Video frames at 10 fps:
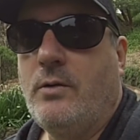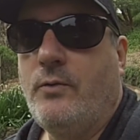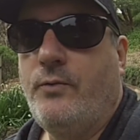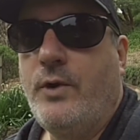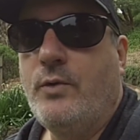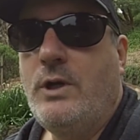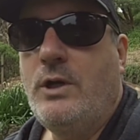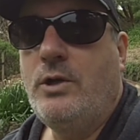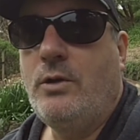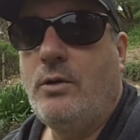Very
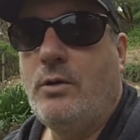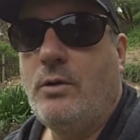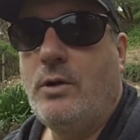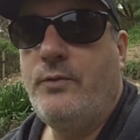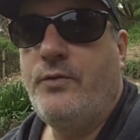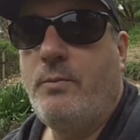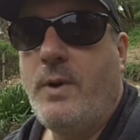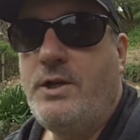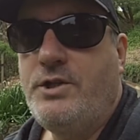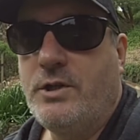little
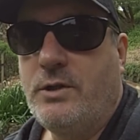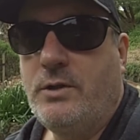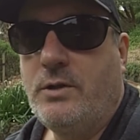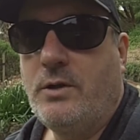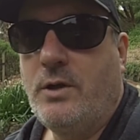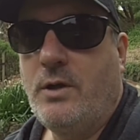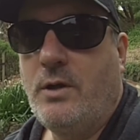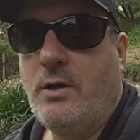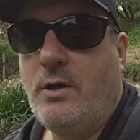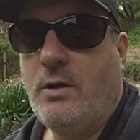information
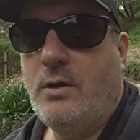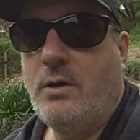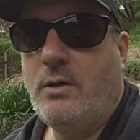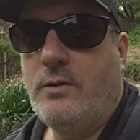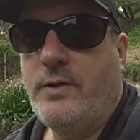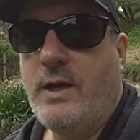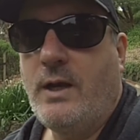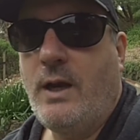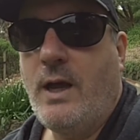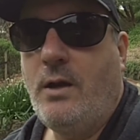that
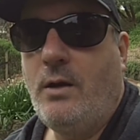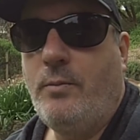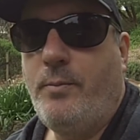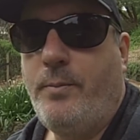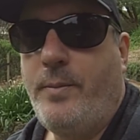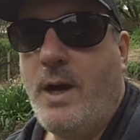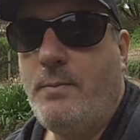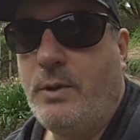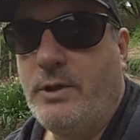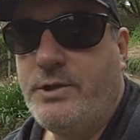Lull
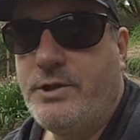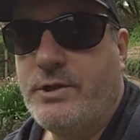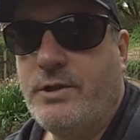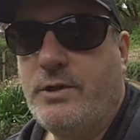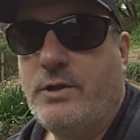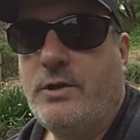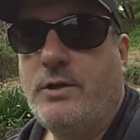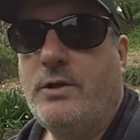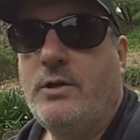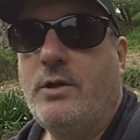published
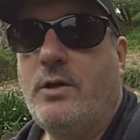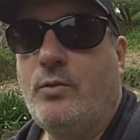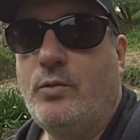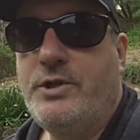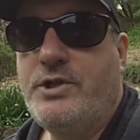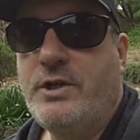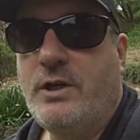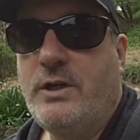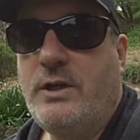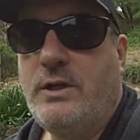
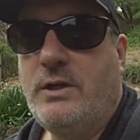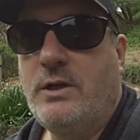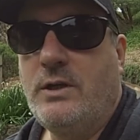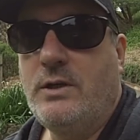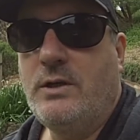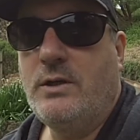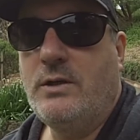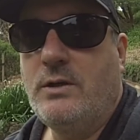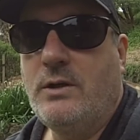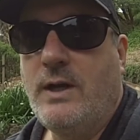originally in
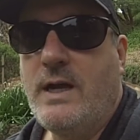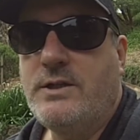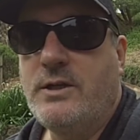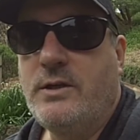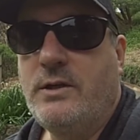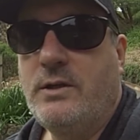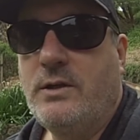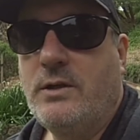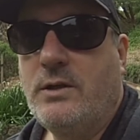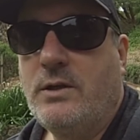Latin
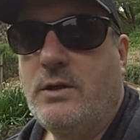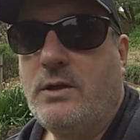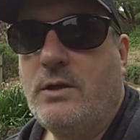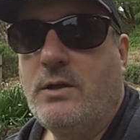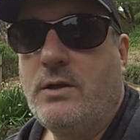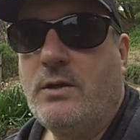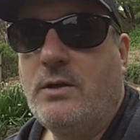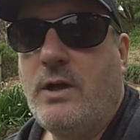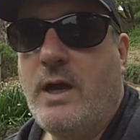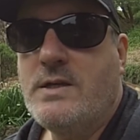
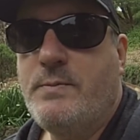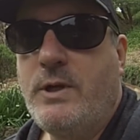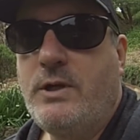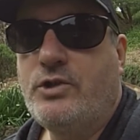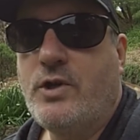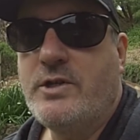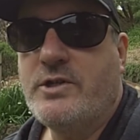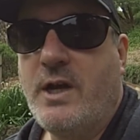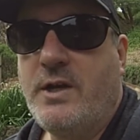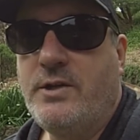has been
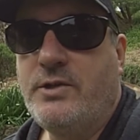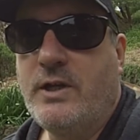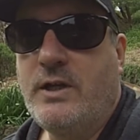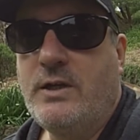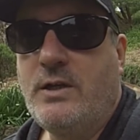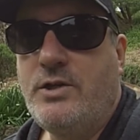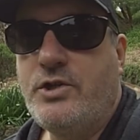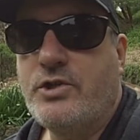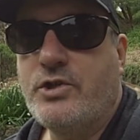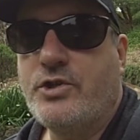translated into
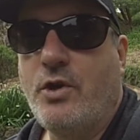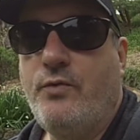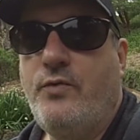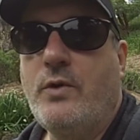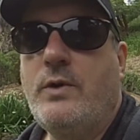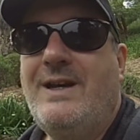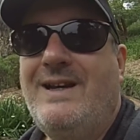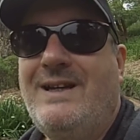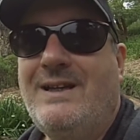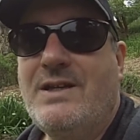English, so very
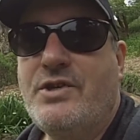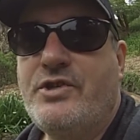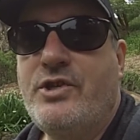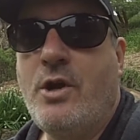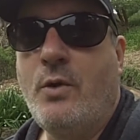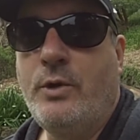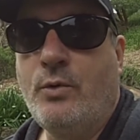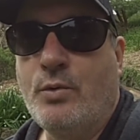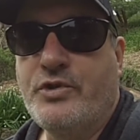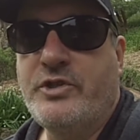little is known
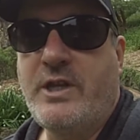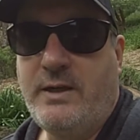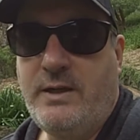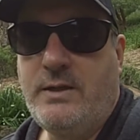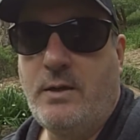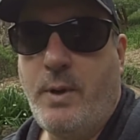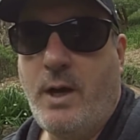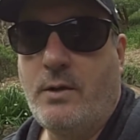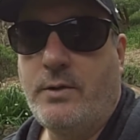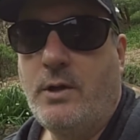or studied
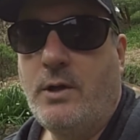about